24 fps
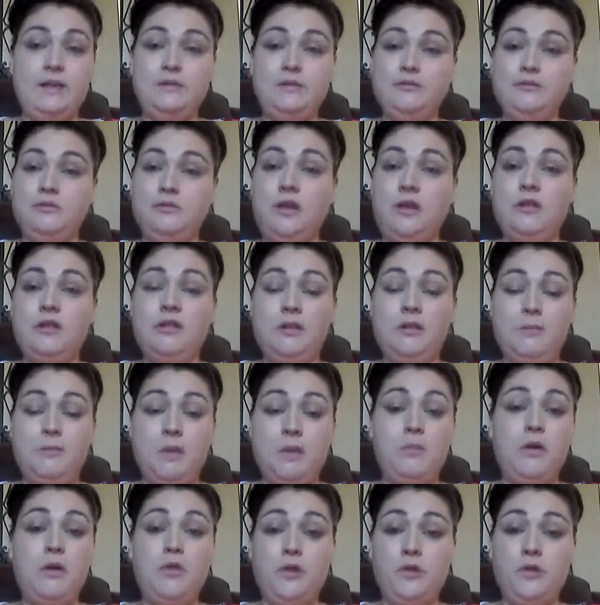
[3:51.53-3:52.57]
Luckily,
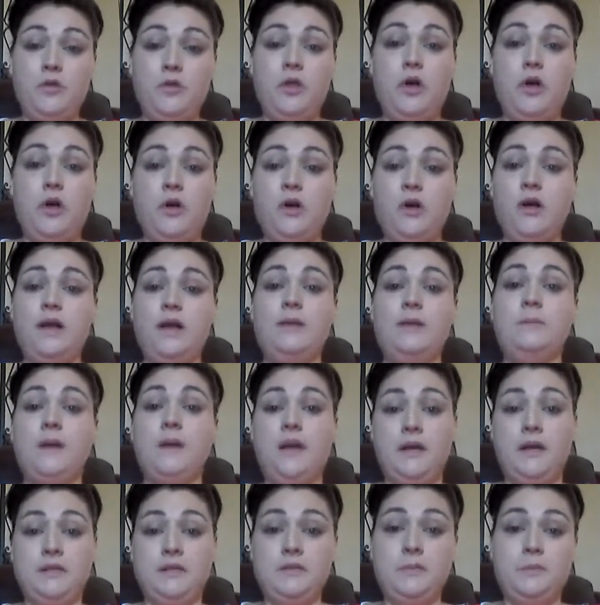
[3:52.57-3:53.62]
my mother-in-law and my
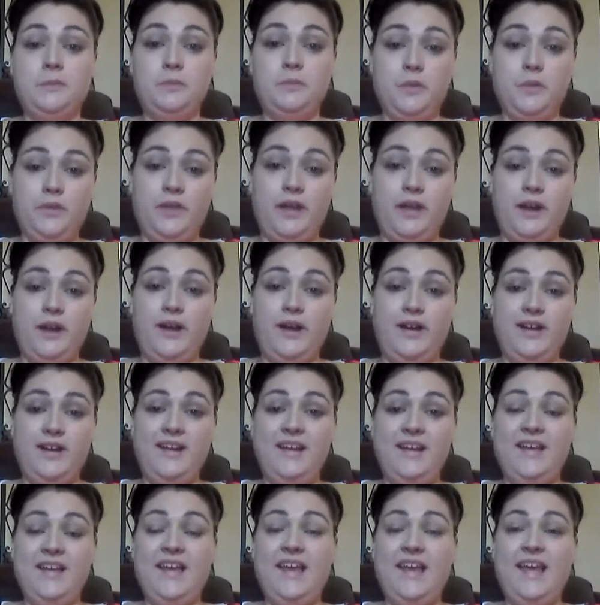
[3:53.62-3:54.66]
husband were there,
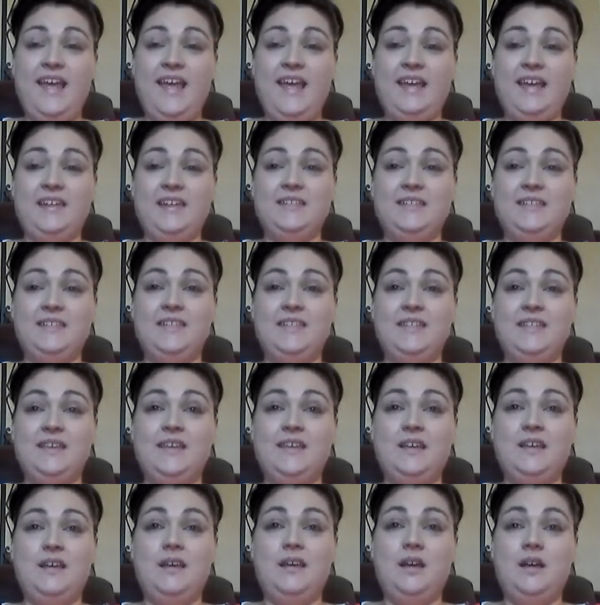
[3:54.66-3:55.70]
and
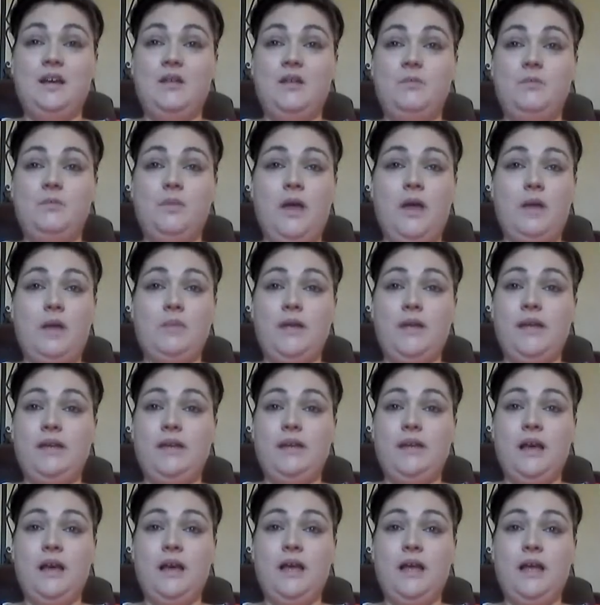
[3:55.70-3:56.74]
I
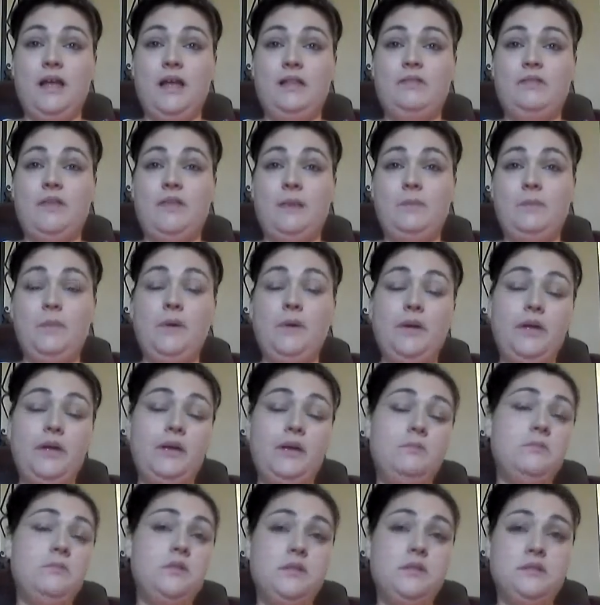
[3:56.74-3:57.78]
mean, they put
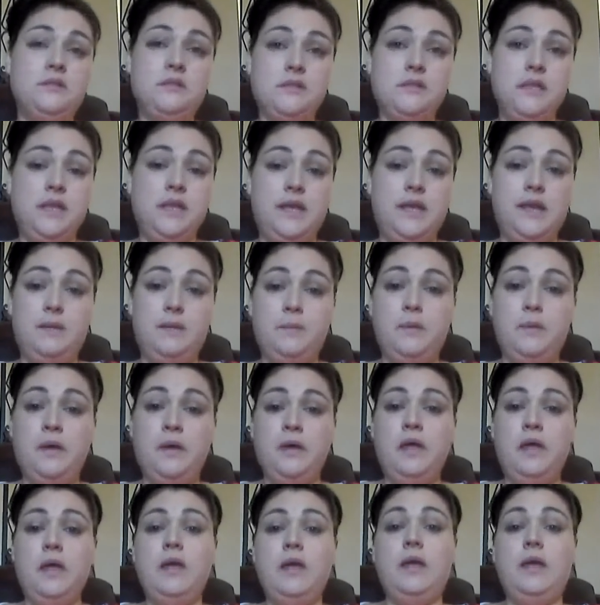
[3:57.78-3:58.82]
him to sleep
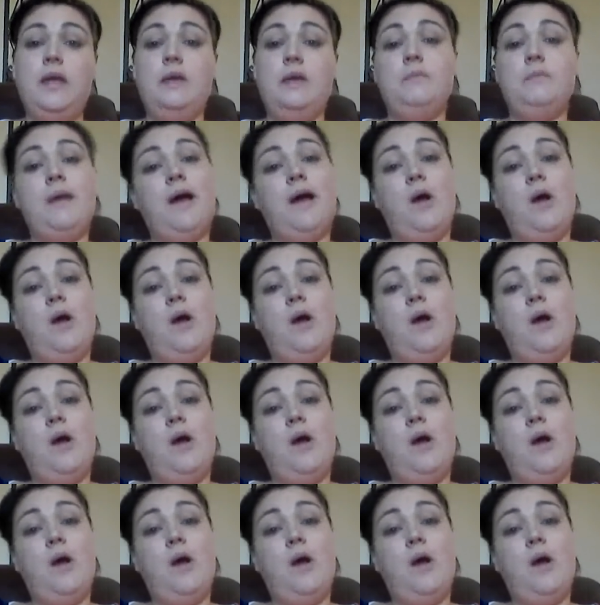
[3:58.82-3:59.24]
in my